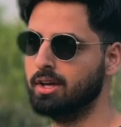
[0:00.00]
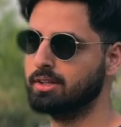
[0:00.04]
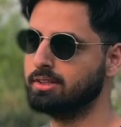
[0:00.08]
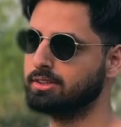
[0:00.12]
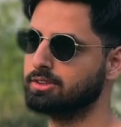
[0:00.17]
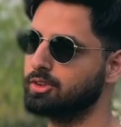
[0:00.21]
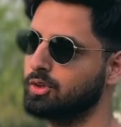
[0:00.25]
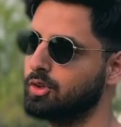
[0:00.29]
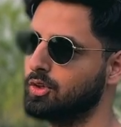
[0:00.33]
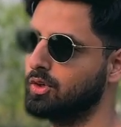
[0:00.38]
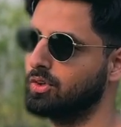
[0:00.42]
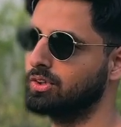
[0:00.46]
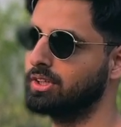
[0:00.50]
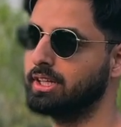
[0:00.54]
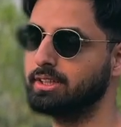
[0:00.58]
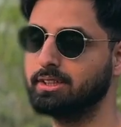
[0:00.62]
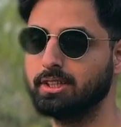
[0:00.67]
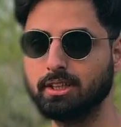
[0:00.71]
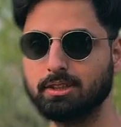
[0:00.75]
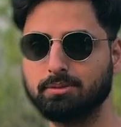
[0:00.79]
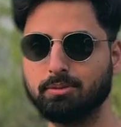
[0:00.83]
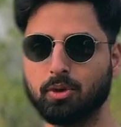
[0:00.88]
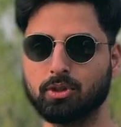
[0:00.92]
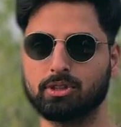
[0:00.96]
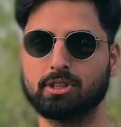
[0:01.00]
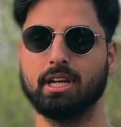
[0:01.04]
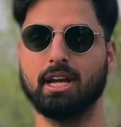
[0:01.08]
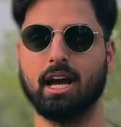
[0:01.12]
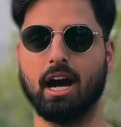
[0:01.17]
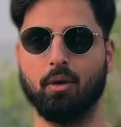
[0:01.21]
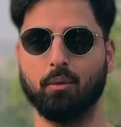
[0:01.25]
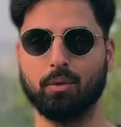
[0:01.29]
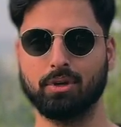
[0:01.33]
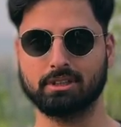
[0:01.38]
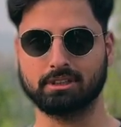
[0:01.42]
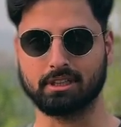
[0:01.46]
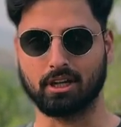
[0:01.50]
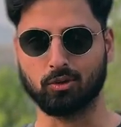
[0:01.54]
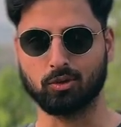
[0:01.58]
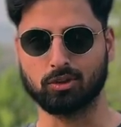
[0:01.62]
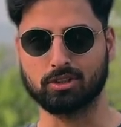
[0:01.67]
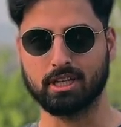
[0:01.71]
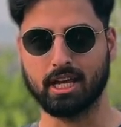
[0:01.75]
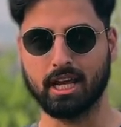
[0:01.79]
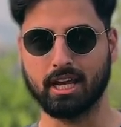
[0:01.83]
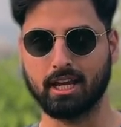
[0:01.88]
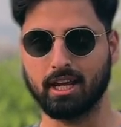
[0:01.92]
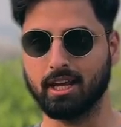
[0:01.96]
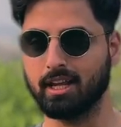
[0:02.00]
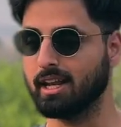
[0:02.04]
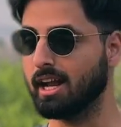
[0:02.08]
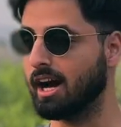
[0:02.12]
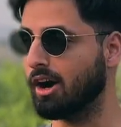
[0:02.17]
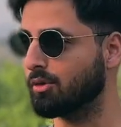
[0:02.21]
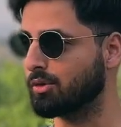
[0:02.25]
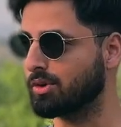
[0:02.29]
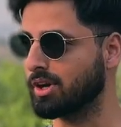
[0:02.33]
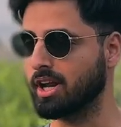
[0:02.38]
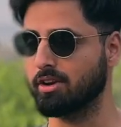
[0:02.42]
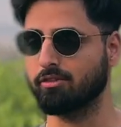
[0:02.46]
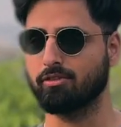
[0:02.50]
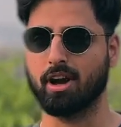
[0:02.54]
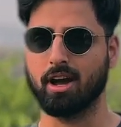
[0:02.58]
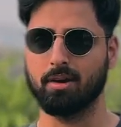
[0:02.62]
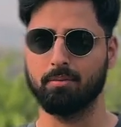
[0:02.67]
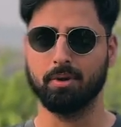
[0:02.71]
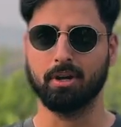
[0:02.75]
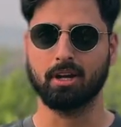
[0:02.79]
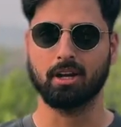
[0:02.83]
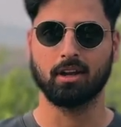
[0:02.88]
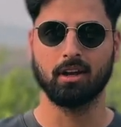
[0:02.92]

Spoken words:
So this is mostly how it sounds like in outer environment.